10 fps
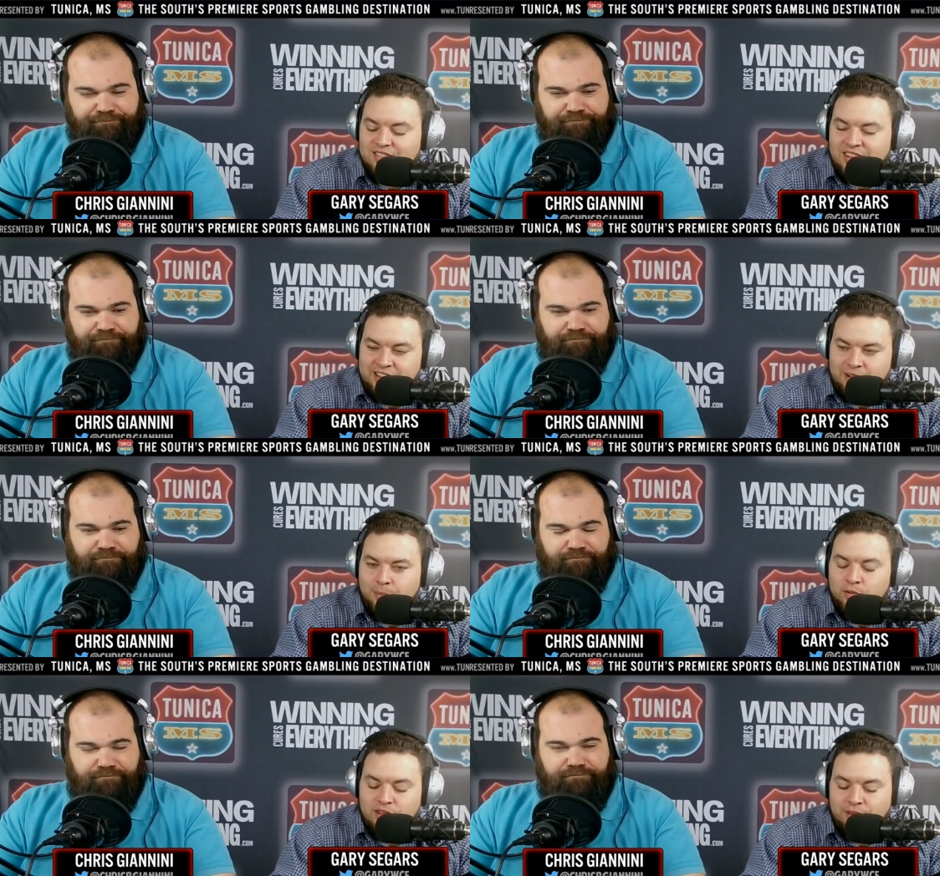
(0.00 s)
Speaker 1: Like, they're
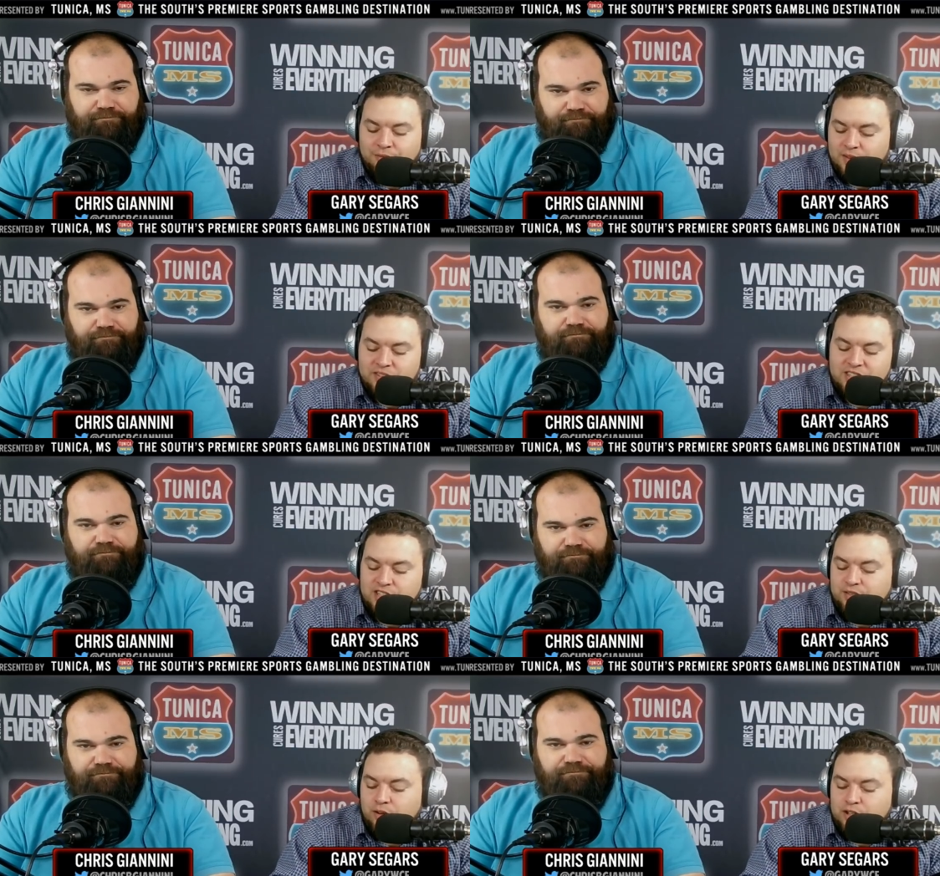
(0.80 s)
both in the 50s
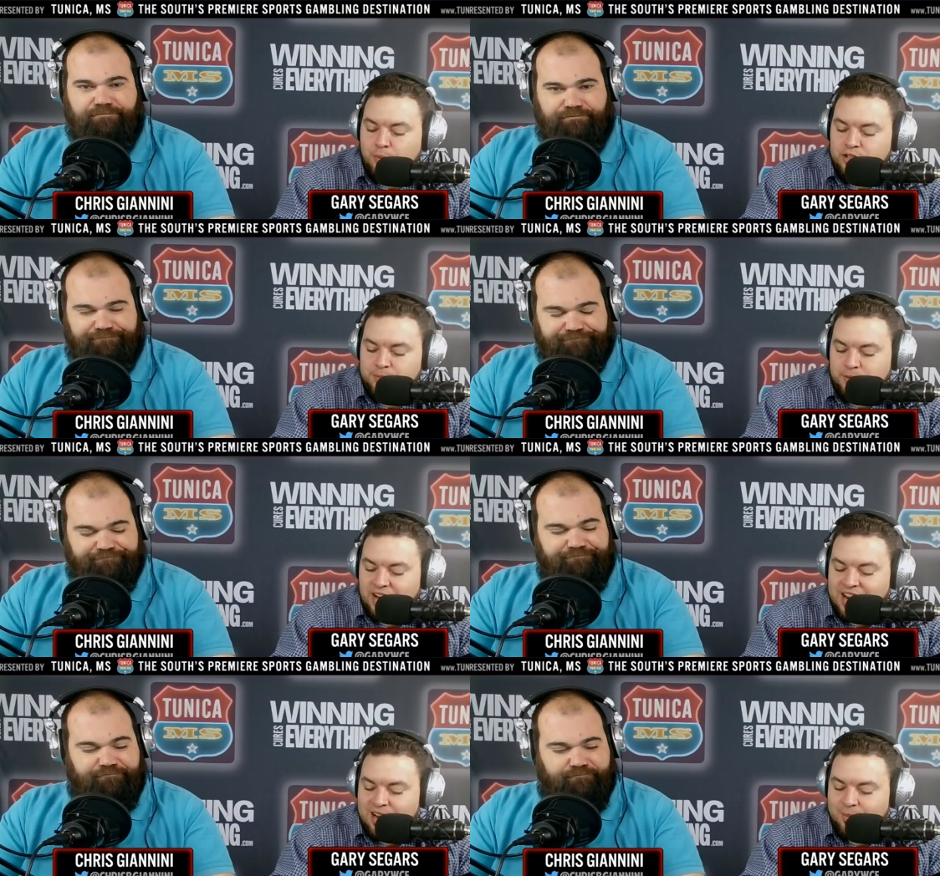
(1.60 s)
as far as points per
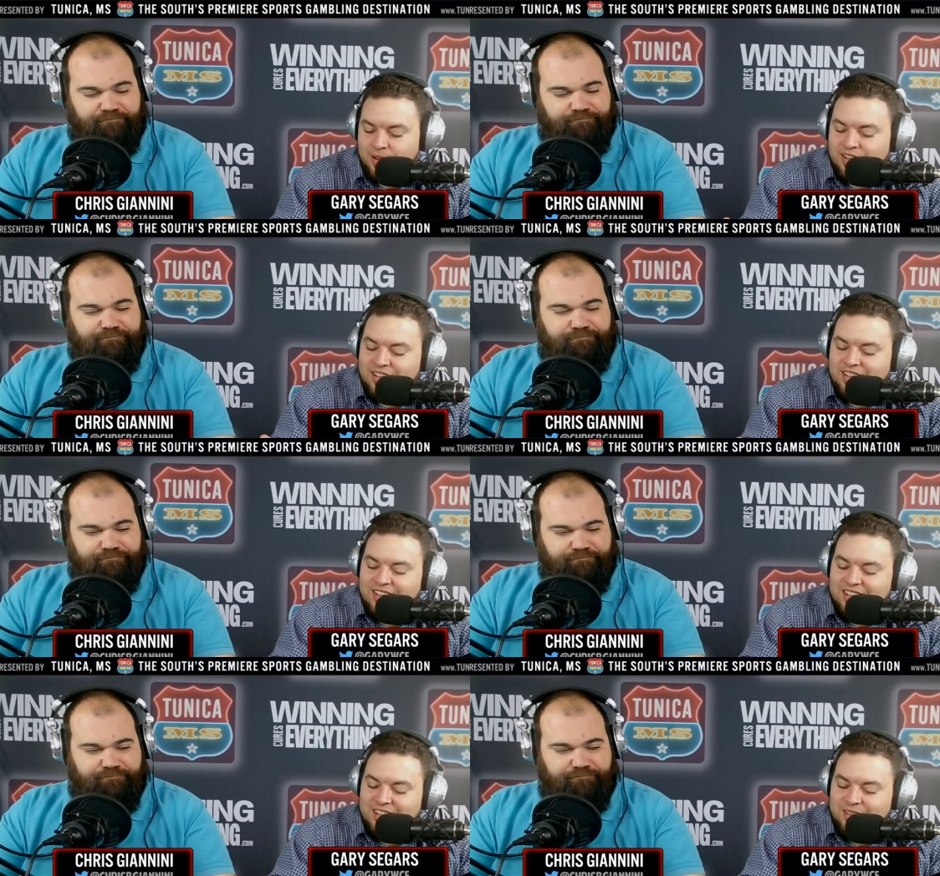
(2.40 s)
game,
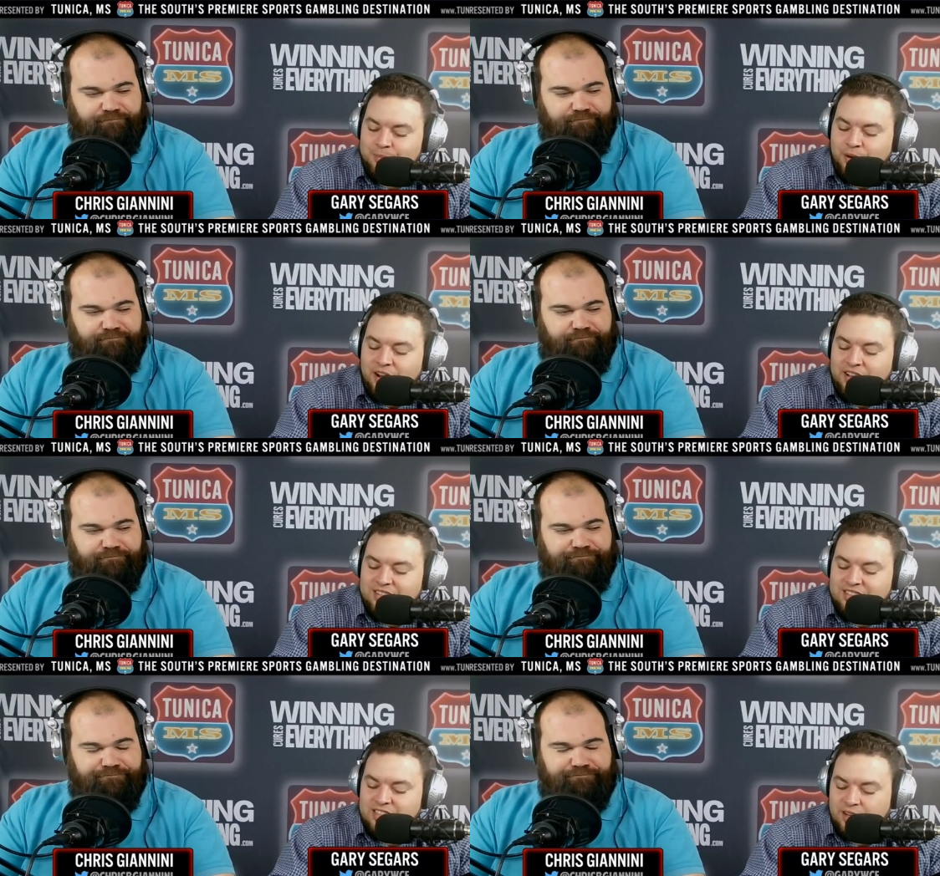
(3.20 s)

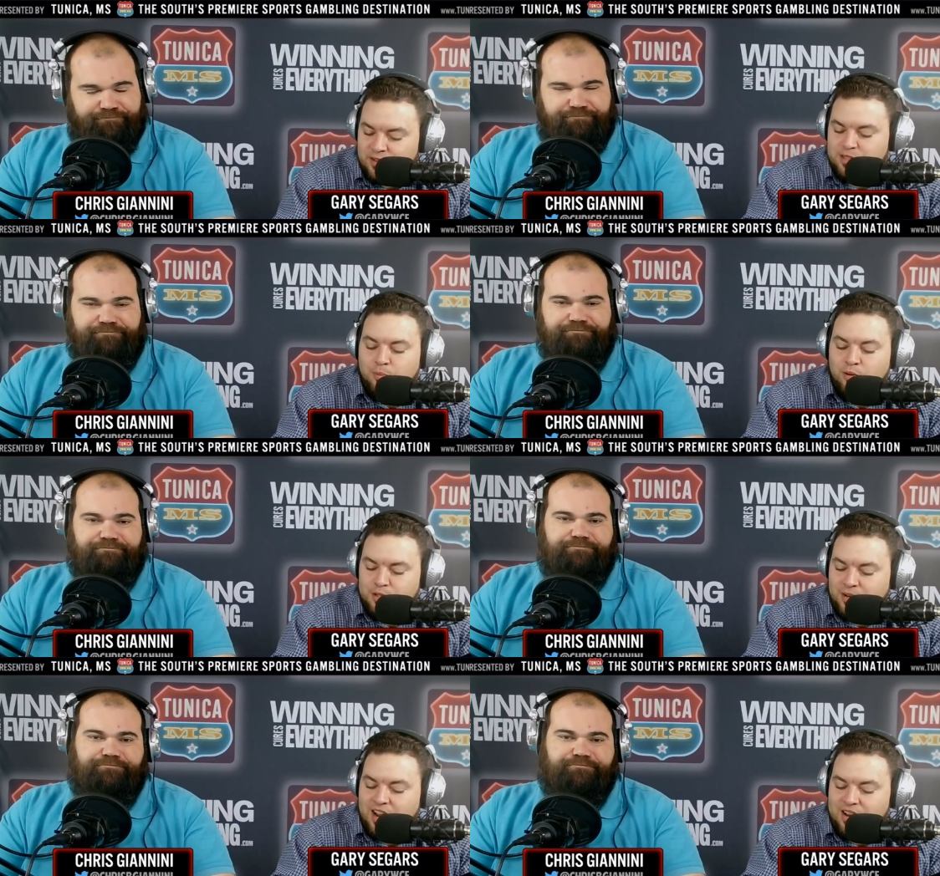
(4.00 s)
but defensive points
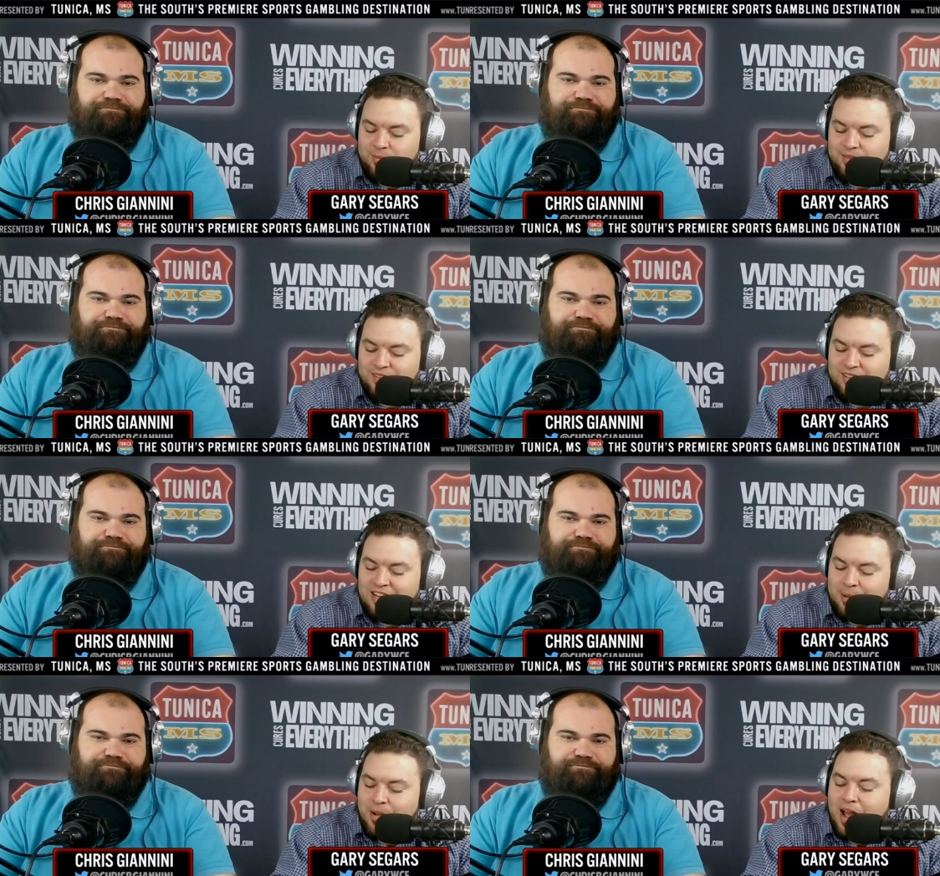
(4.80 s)
per game.
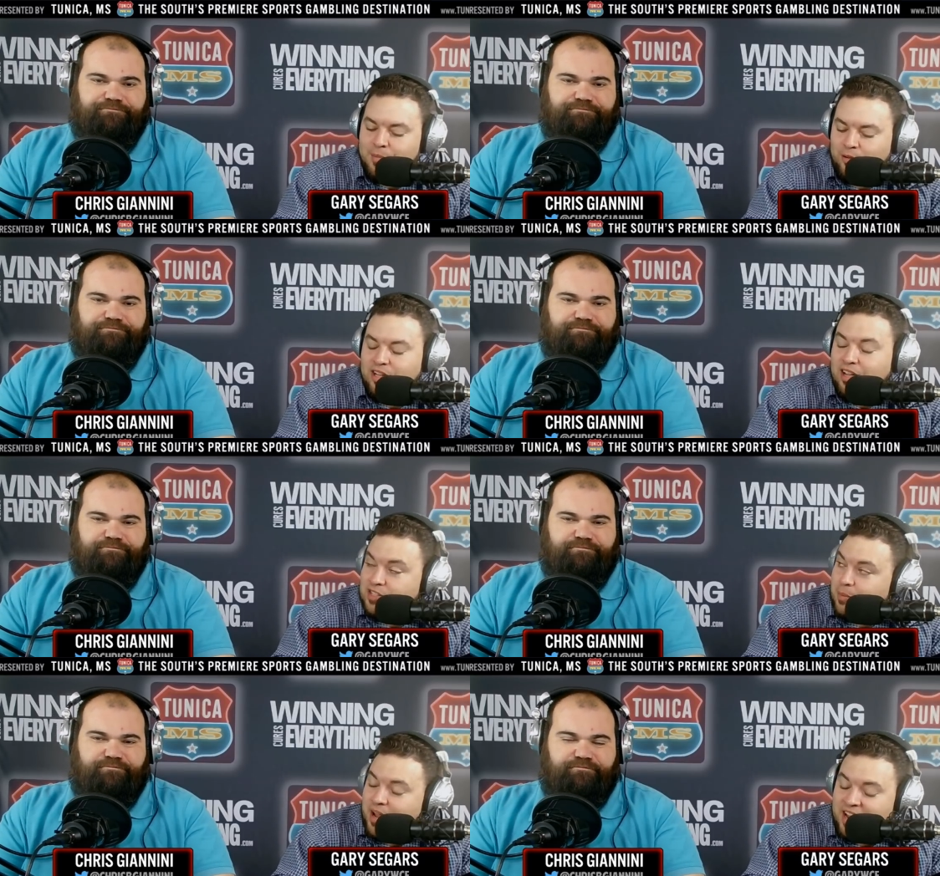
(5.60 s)
Like, Miami only
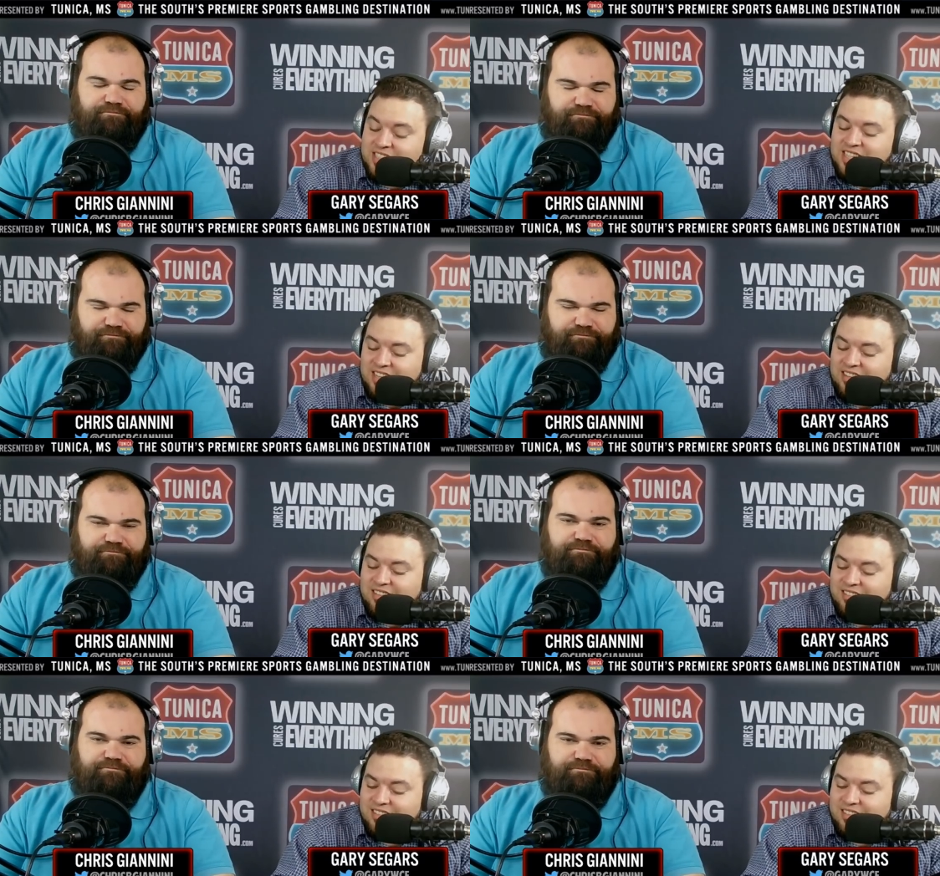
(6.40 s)
gives up 18